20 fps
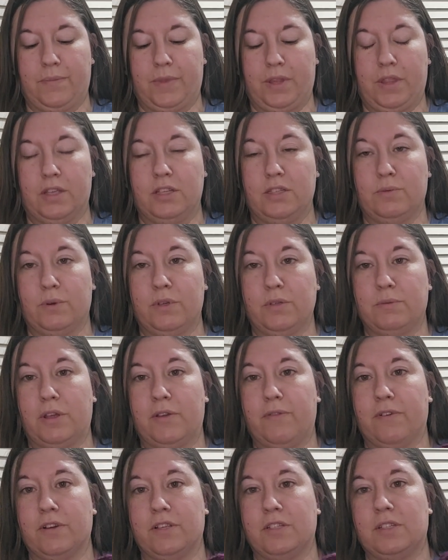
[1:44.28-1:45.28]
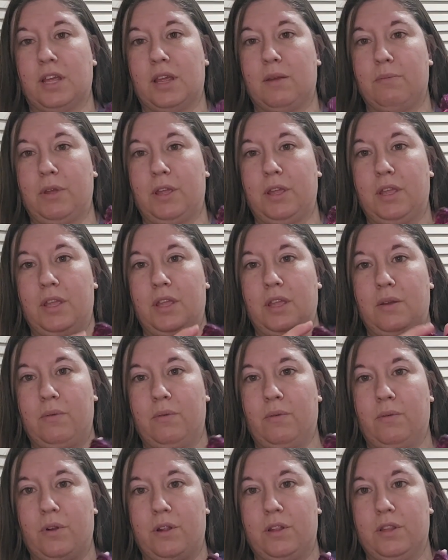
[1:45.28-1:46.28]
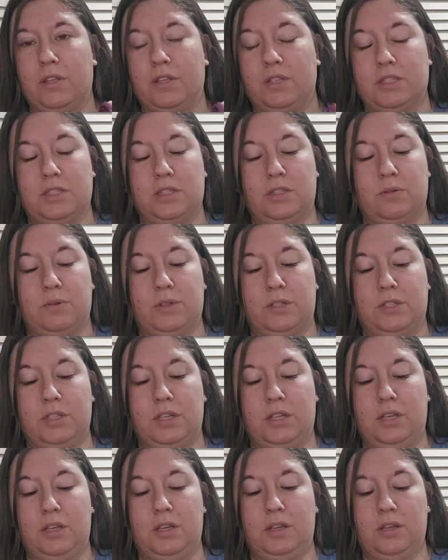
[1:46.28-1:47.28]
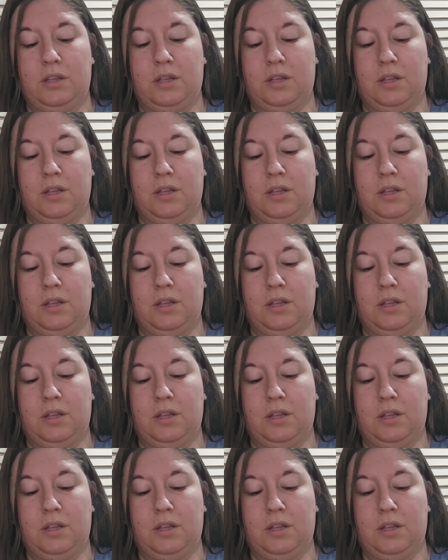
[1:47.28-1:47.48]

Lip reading: This was my first time making one of these twisty